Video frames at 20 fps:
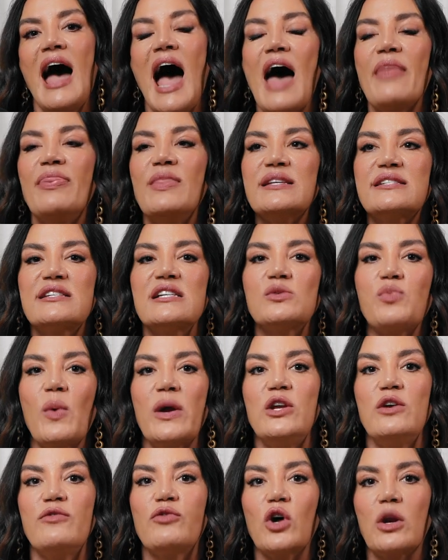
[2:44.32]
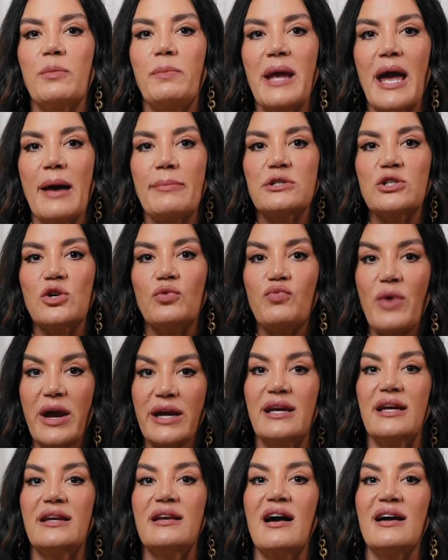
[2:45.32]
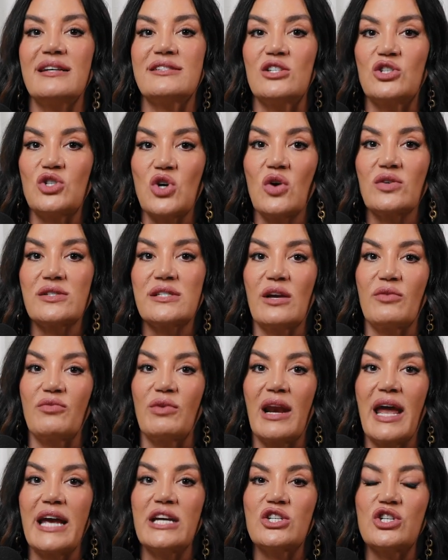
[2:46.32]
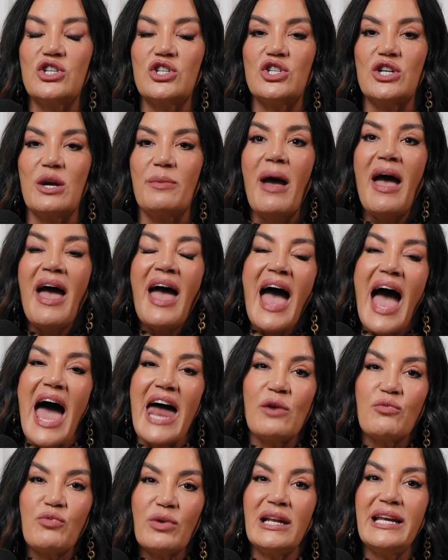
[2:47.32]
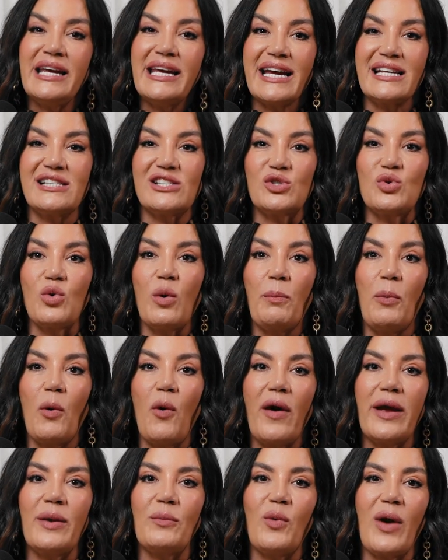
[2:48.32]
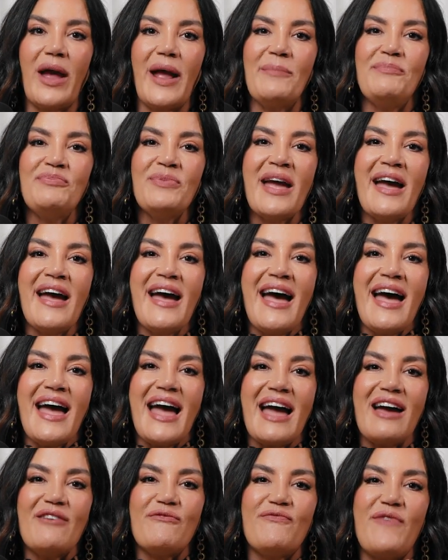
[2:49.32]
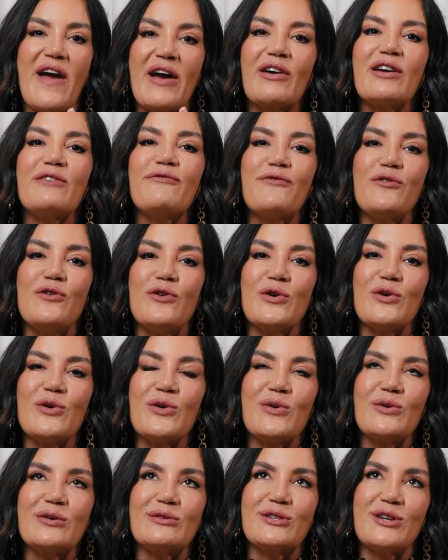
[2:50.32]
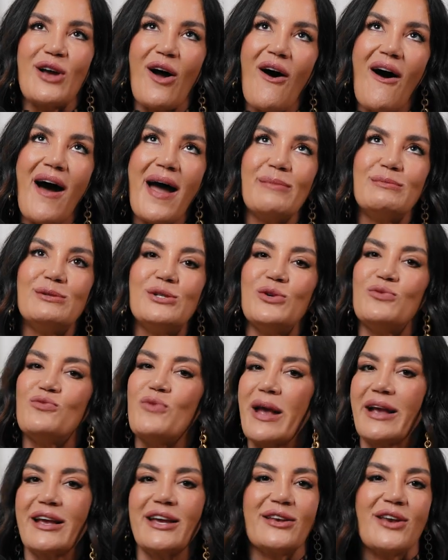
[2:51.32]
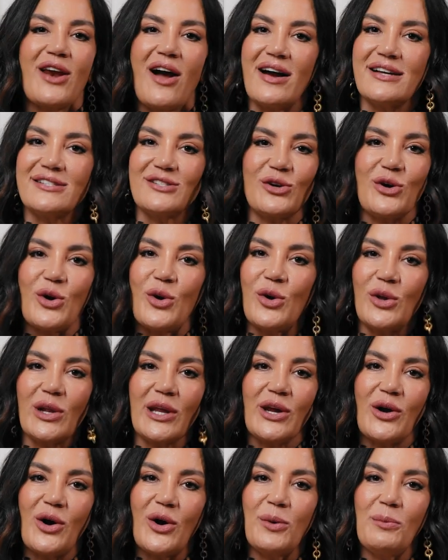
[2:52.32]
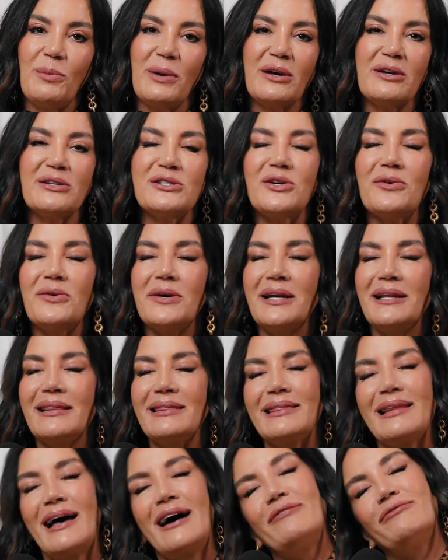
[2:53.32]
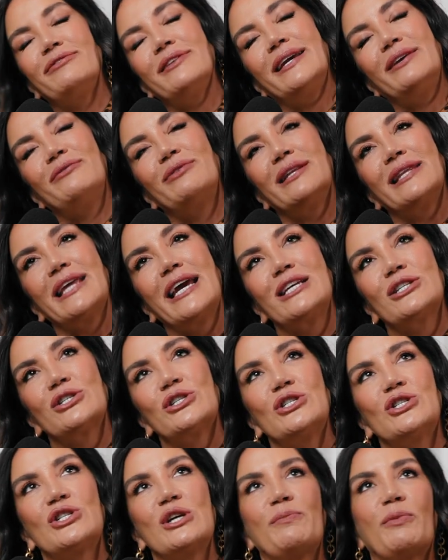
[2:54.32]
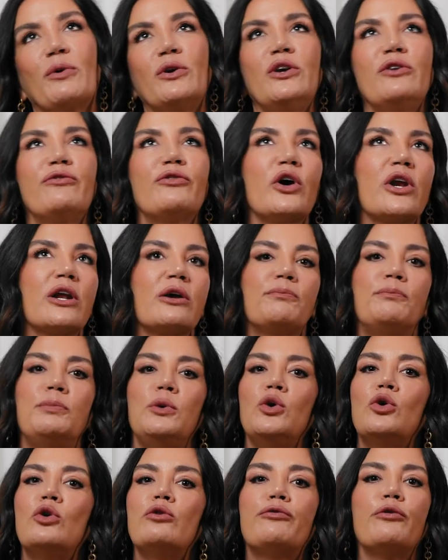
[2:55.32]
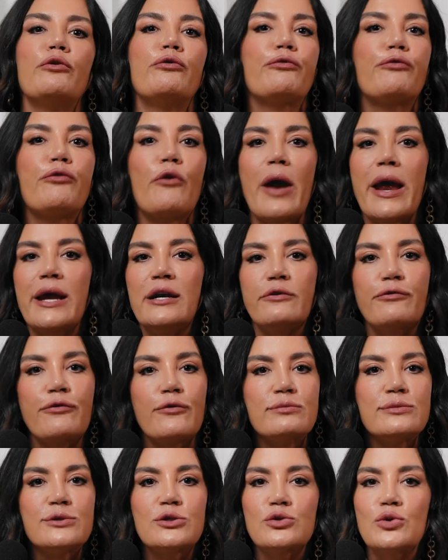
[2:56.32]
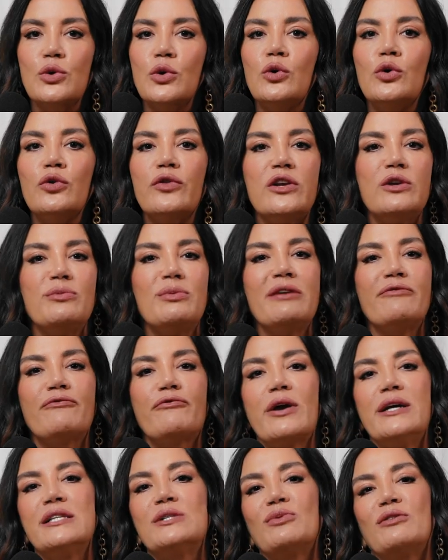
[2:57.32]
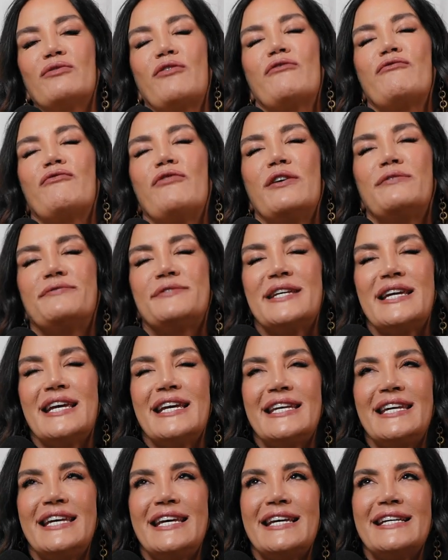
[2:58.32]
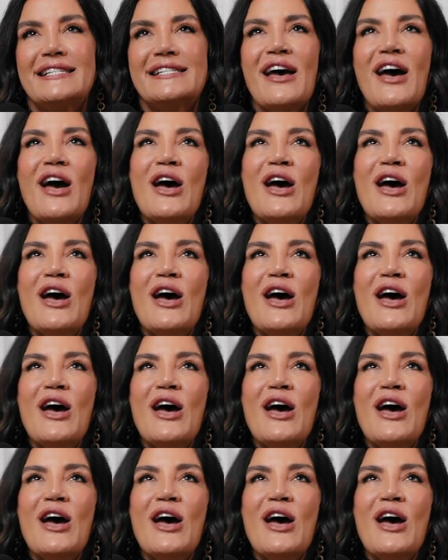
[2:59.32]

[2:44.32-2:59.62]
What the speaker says: And this is when you've got to be able to recognize a toxic relationship. And it really gets to a point where very few times you recognize it early on because you're in a lovely relationship or you've got a beautiful friend from school that you've been friends with for 15 years.